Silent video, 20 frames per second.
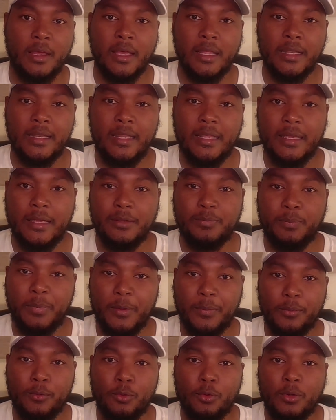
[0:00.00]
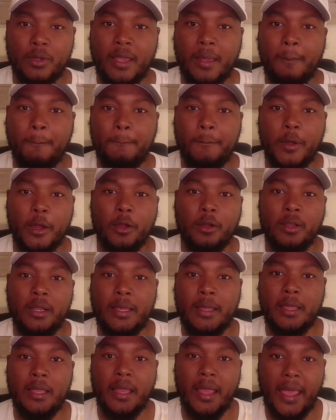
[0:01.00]
These people can
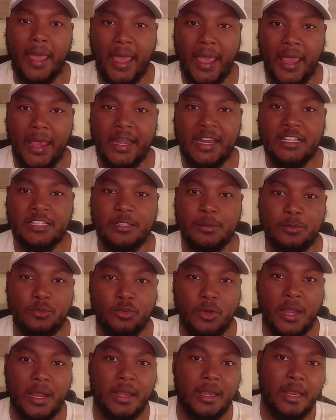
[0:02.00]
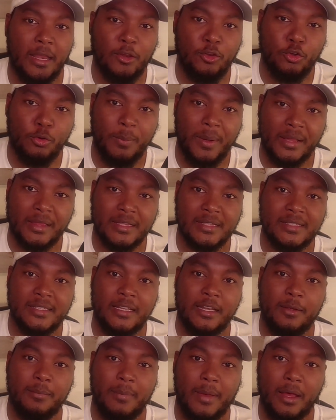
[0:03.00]
barely add and subtract, and you're about to
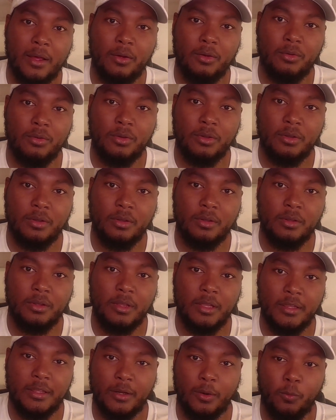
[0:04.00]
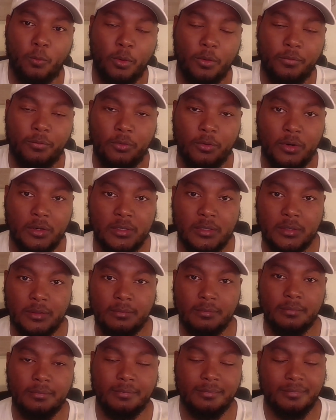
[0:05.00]
send them out into the workforce,
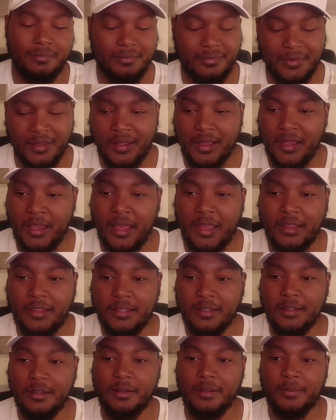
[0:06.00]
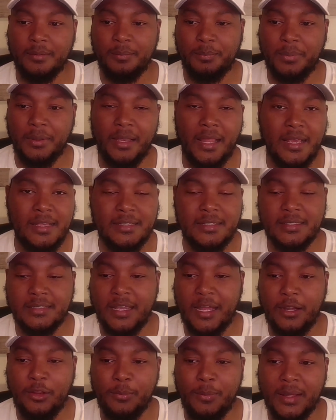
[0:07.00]
into a polite
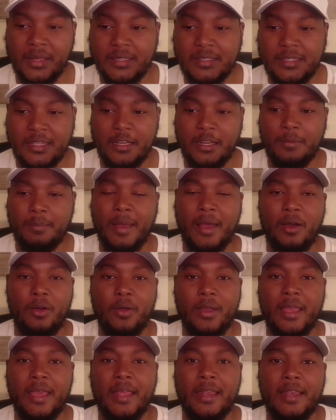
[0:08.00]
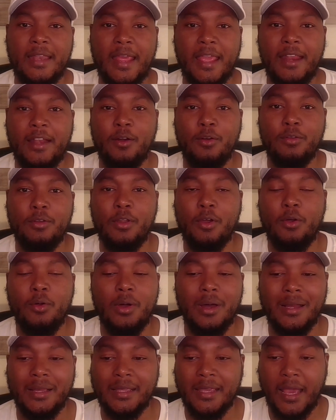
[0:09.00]
society. You're about to send them out and they don't know
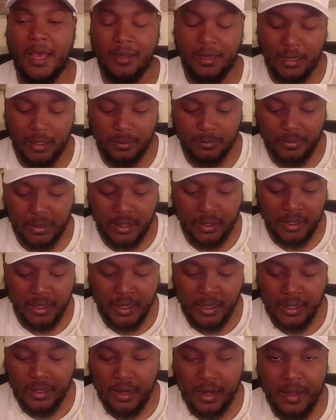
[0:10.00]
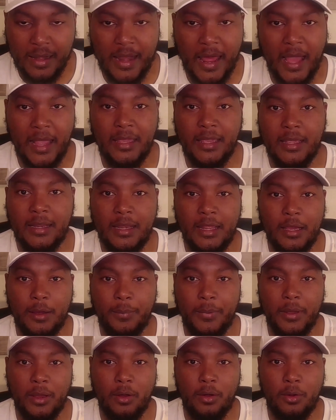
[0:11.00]
a goddamn thing. They're not getting help
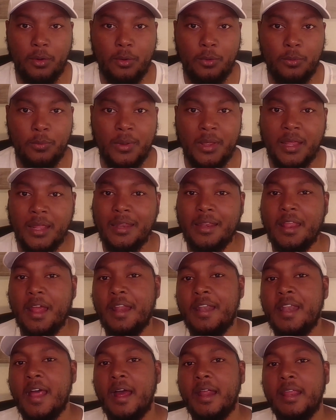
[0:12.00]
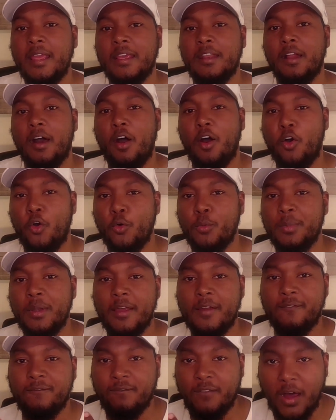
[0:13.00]
at home. They're not in a home
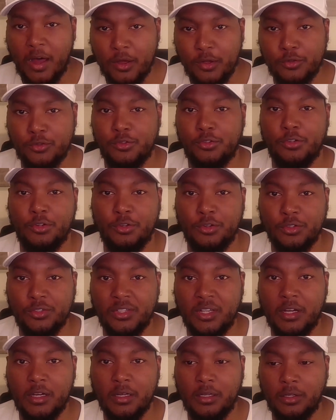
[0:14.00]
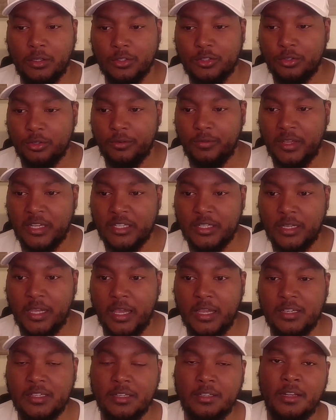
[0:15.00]
that fosters a culture of
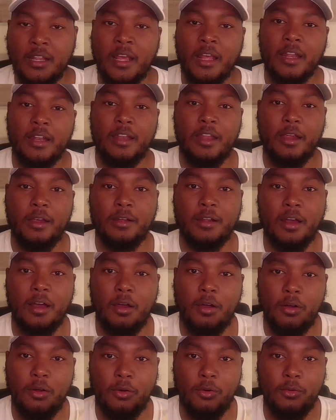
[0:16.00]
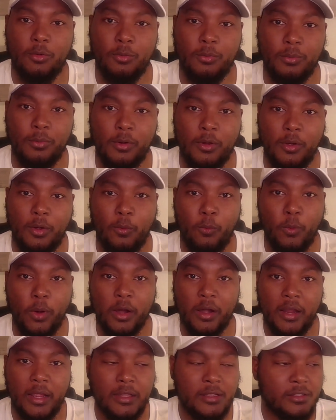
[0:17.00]
education. They're in a home
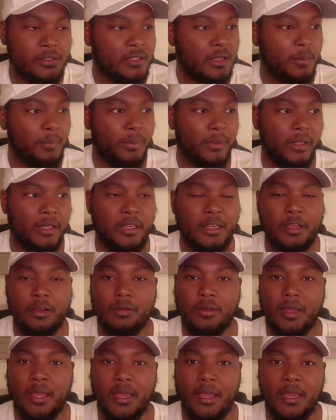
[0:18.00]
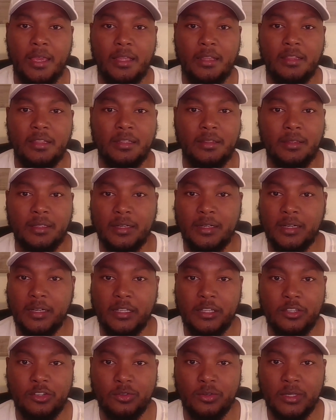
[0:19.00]
where it's completely okay to thug
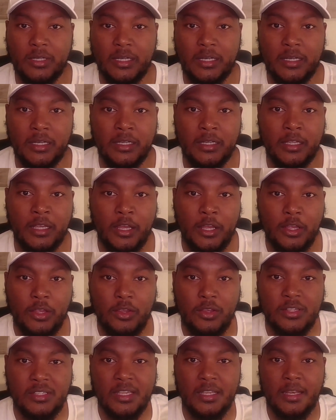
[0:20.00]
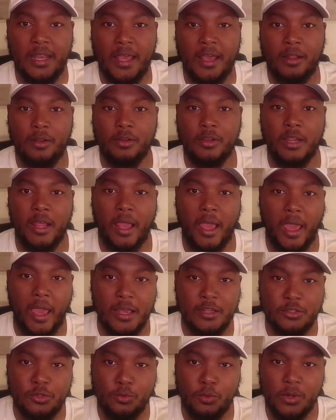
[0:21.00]
and drug. You sit down on your
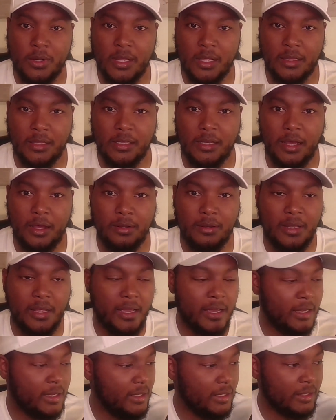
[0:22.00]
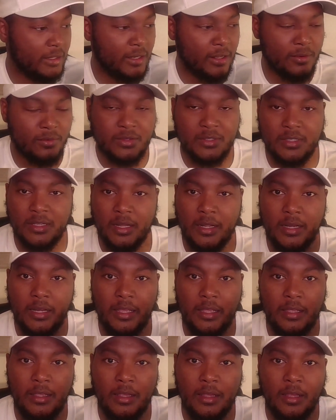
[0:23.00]
ass doing nothing all day. You don't
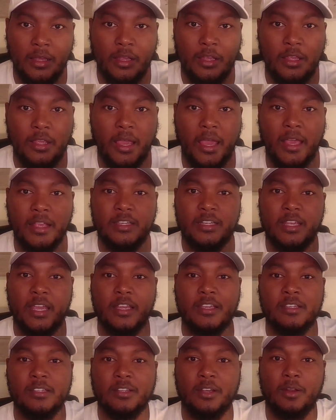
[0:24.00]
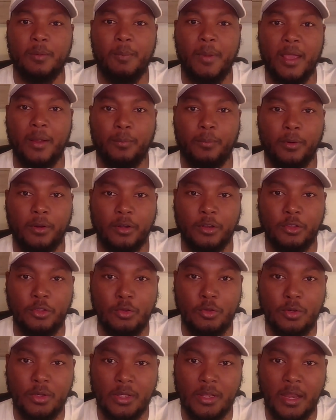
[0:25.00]
study. Your education's on the back burner.
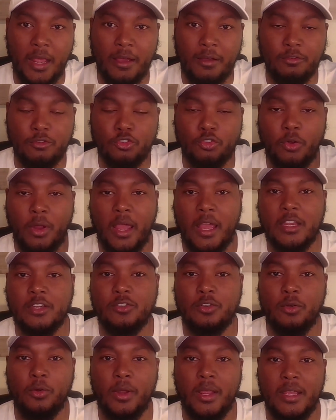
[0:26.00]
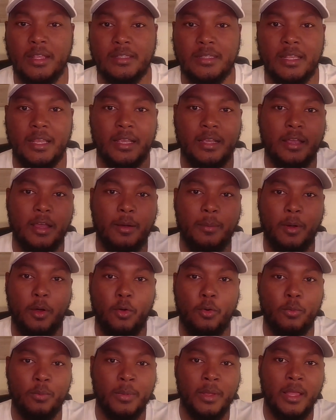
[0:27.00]
You can have trash grades, then come
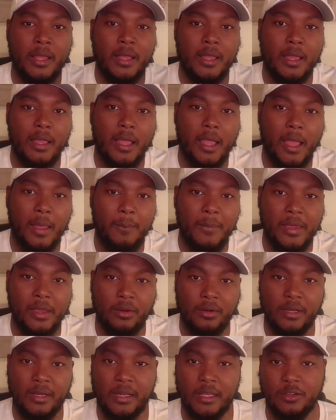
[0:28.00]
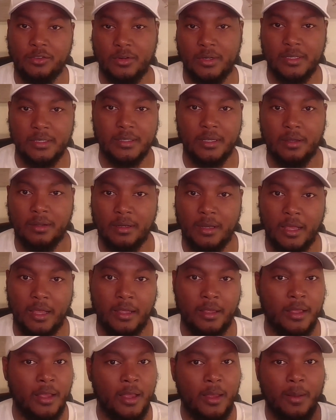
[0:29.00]
home and be on the electronics all
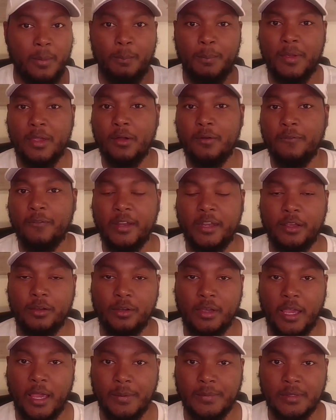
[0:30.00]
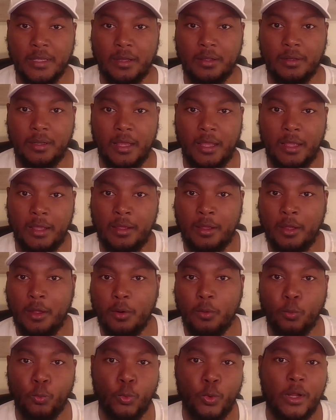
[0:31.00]
day, be on video games all day,
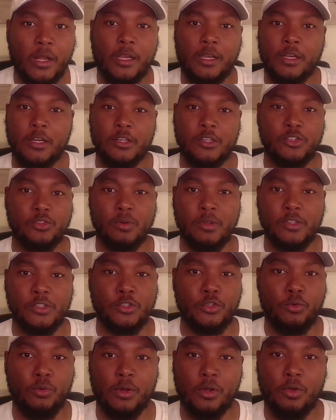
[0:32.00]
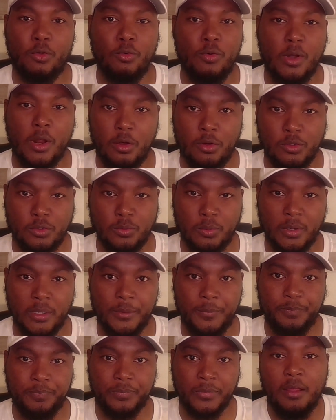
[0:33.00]
running the streets doing who knows
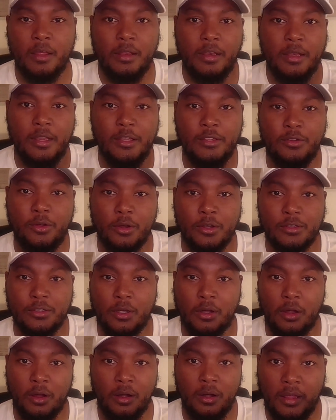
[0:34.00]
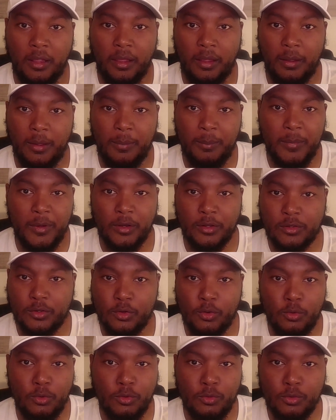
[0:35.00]
what. These girls are in middle
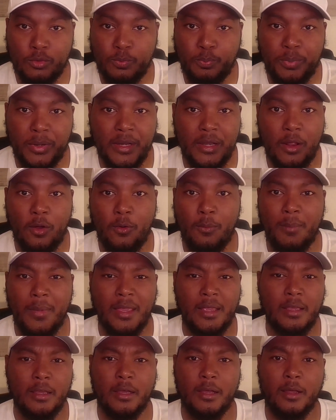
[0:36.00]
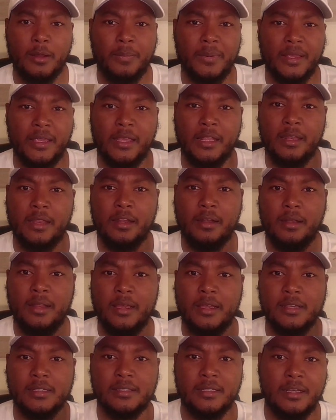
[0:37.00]
school putting on makeup and getting their
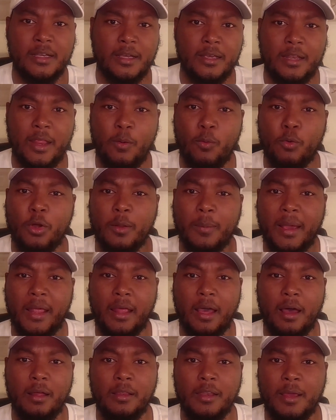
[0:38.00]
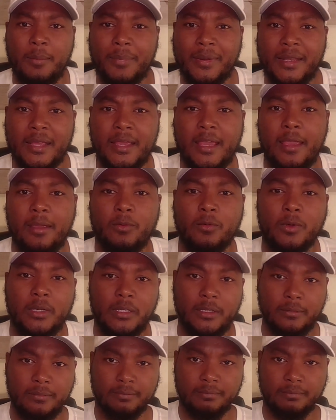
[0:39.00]
nails done. They worried about all of that, but they can't read.